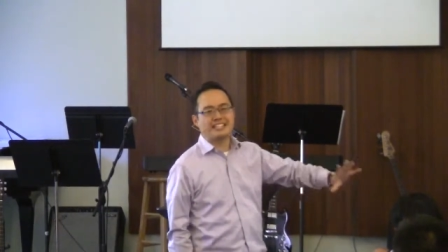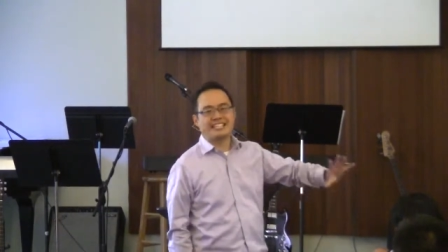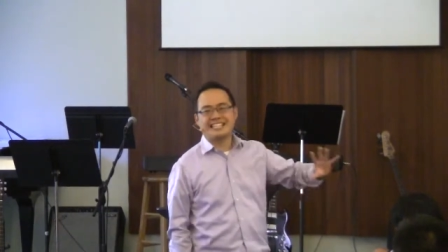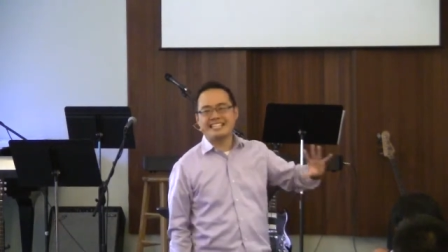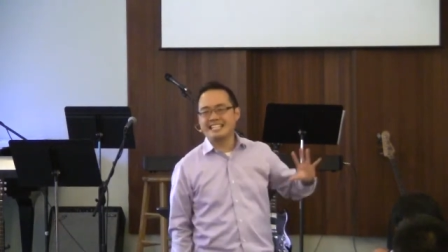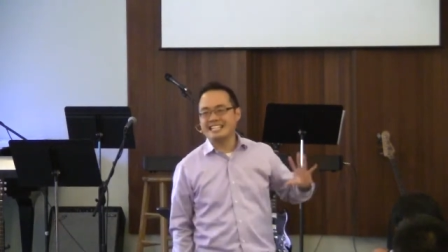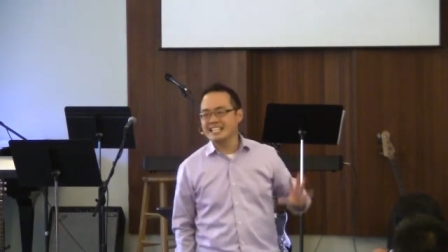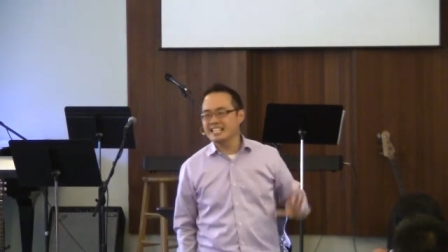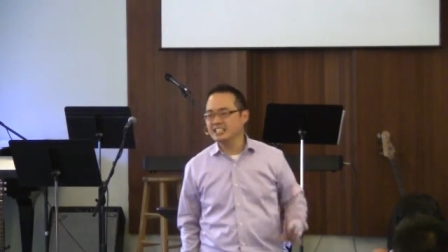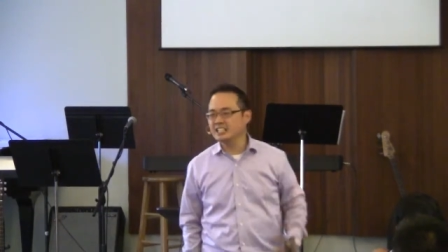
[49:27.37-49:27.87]
the
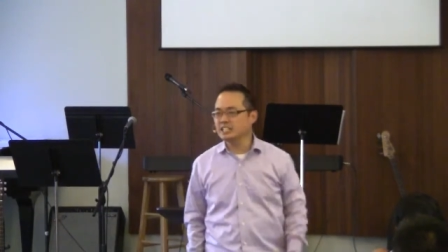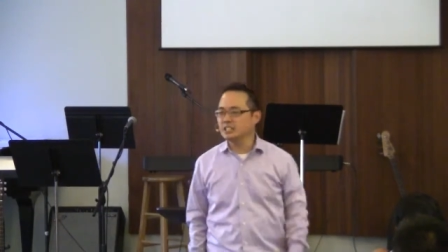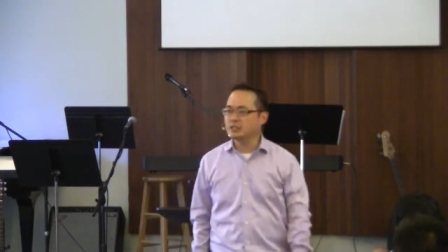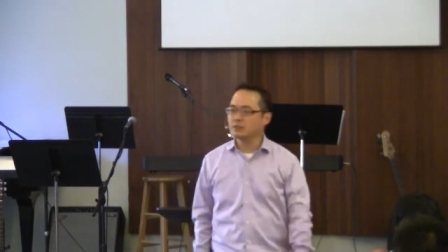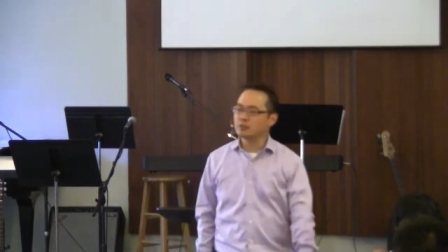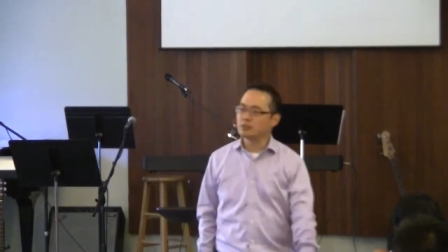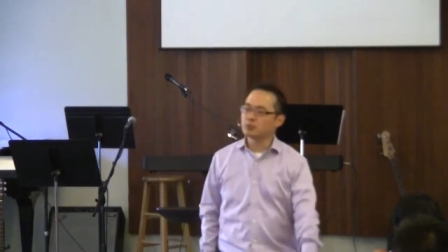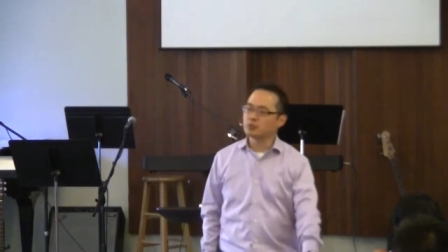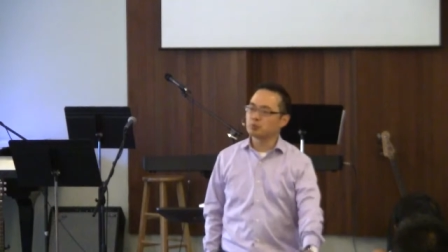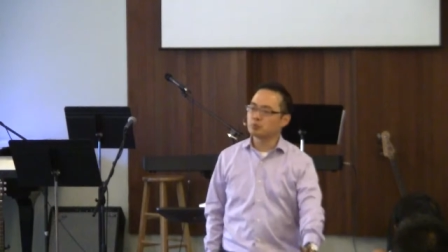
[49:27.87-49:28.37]
healing
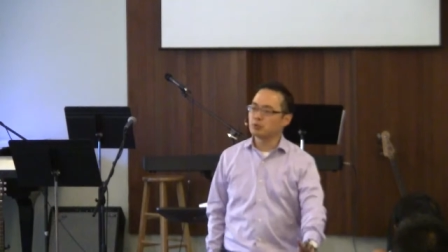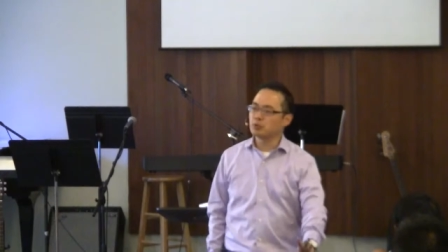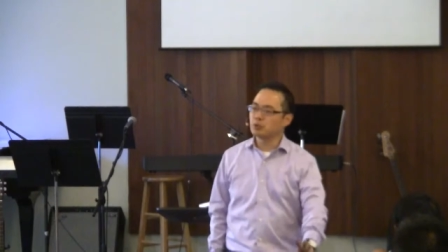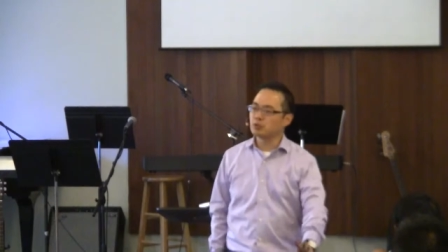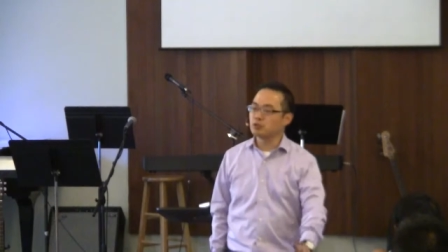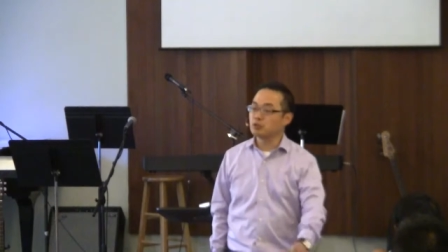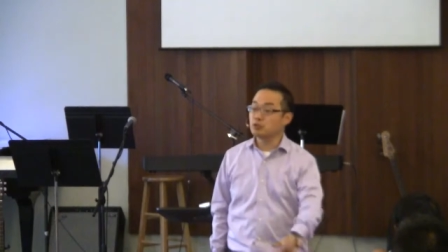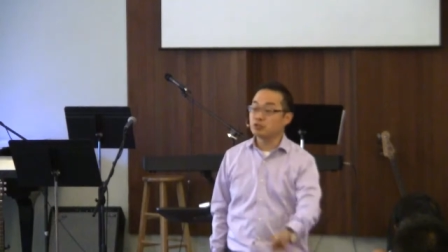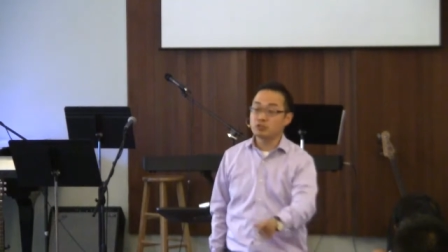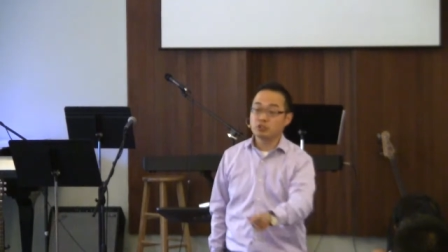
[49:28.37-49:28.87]
of this
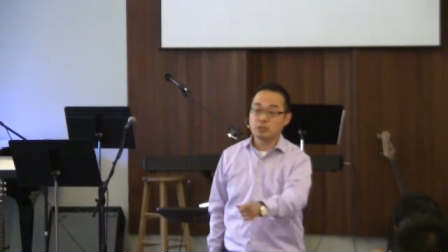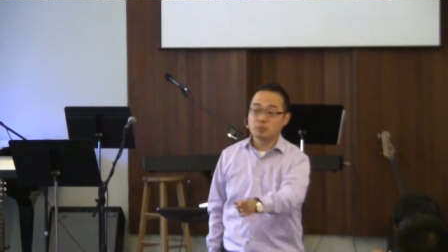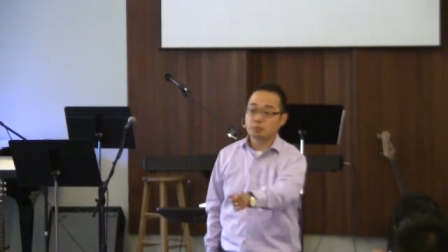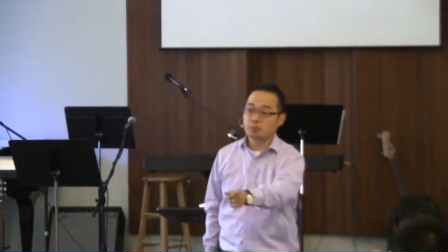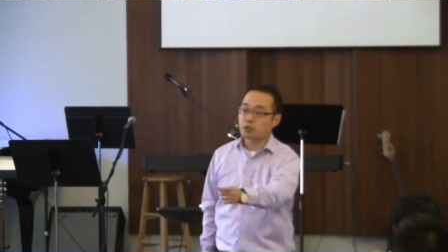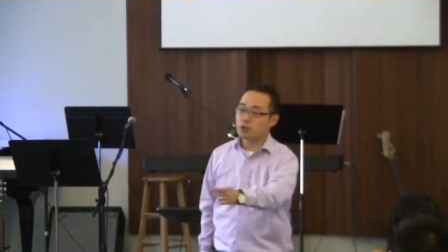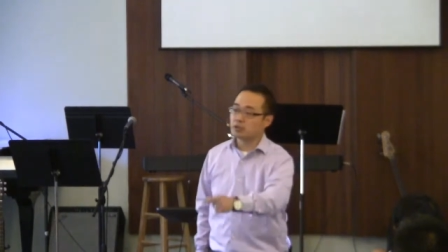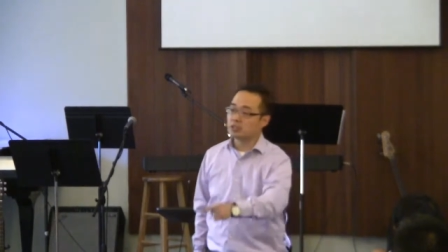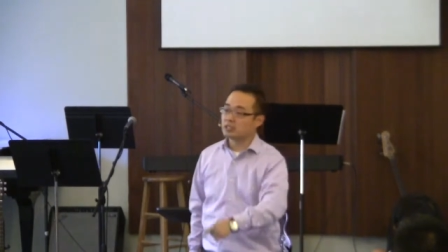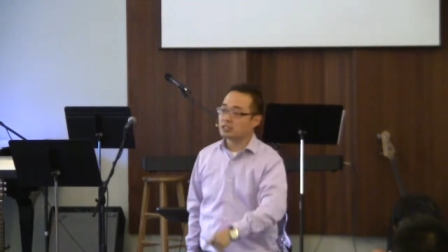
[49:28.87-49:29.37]
world, you see
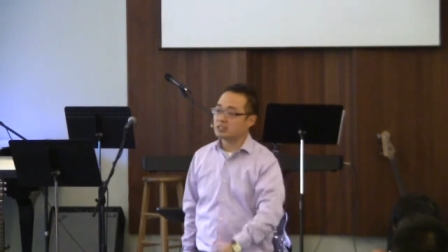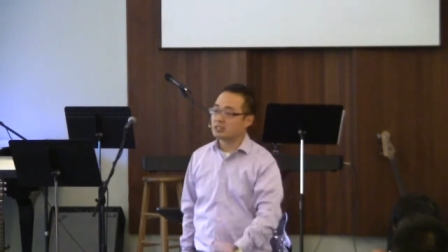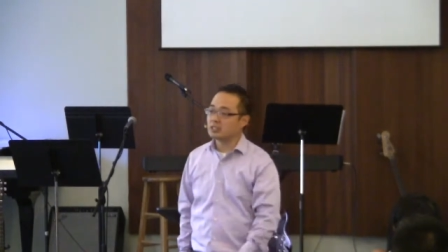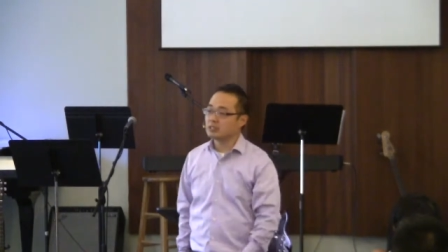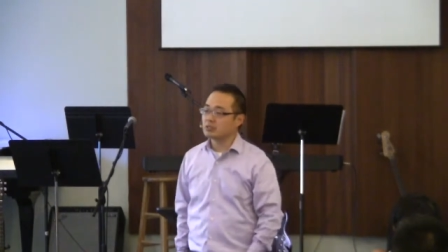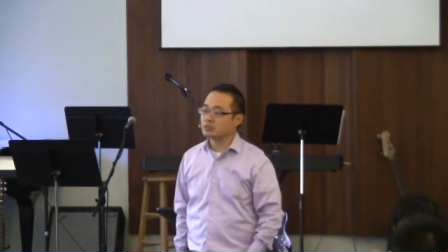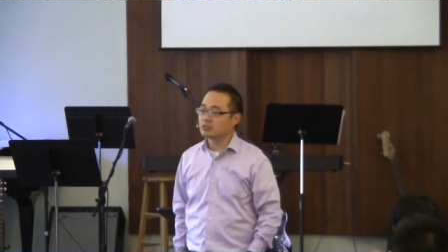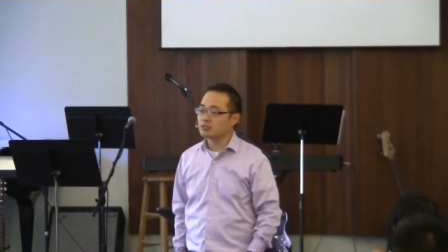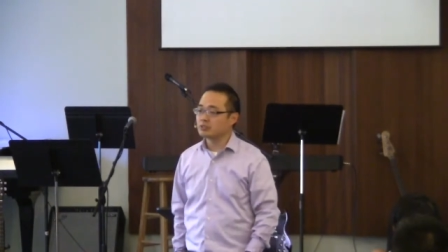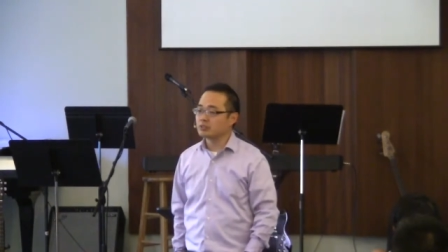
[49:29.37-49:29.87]

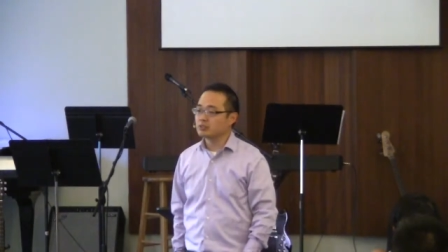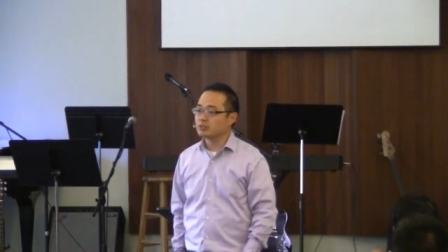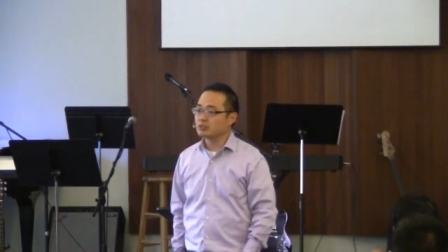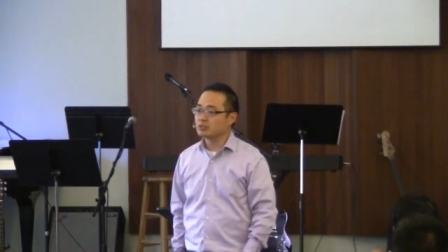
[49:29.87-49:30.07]
brokenness,